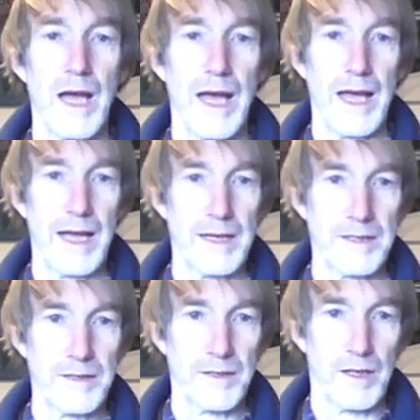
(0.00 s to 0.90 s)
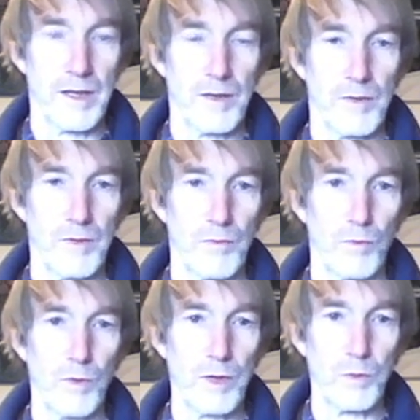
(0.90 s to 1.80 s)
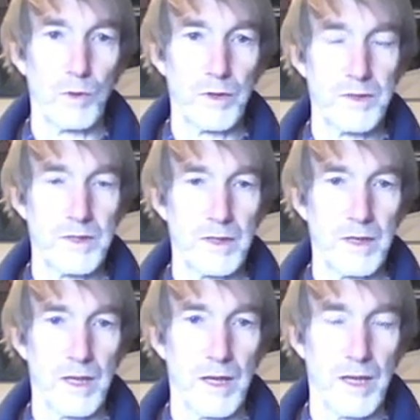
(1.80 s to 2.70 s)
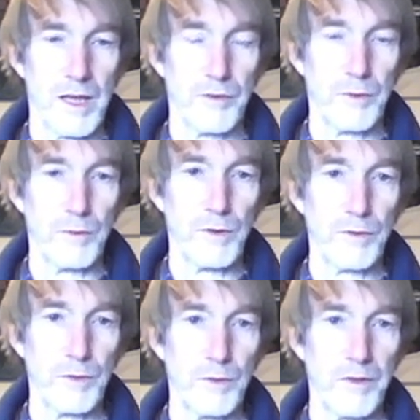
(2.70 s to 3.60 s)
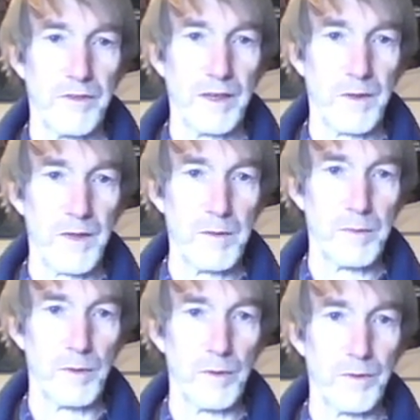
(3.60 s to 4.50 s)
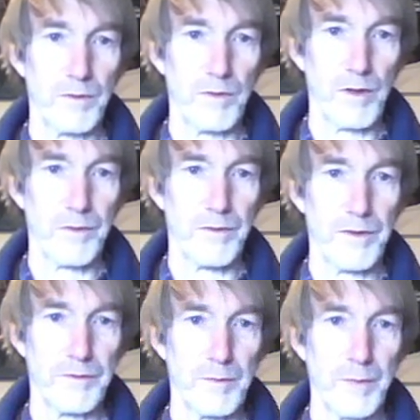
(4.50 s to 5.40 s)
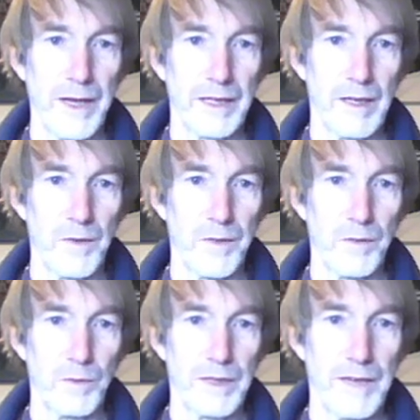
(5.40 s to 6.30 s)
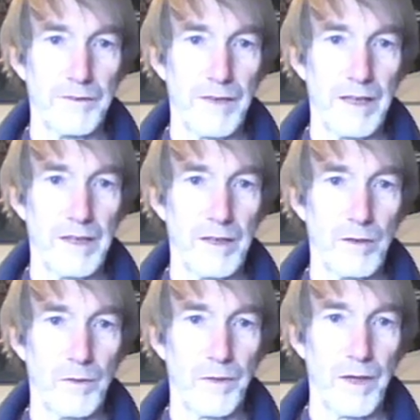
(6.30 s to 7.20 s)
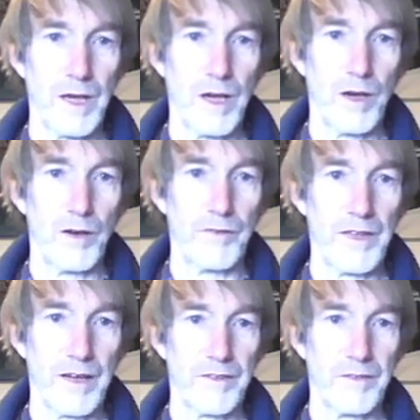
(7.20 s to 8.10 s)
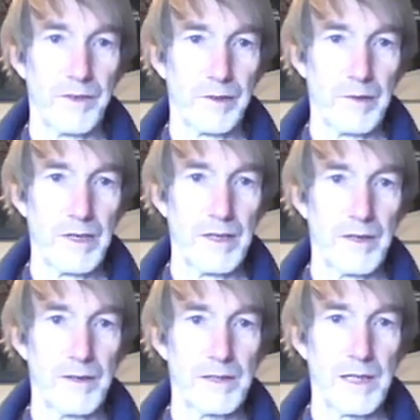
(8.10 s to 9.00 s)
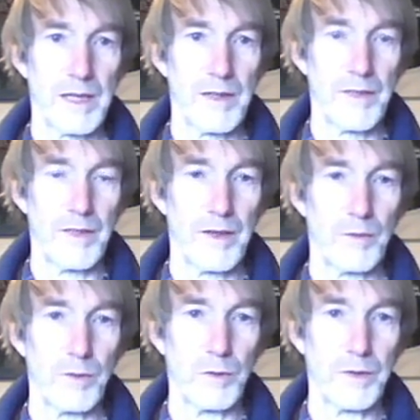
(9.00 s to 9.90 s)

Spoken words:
And we would, if we were to take samples of lots of different packets, we'd get values of the active ingredient that we would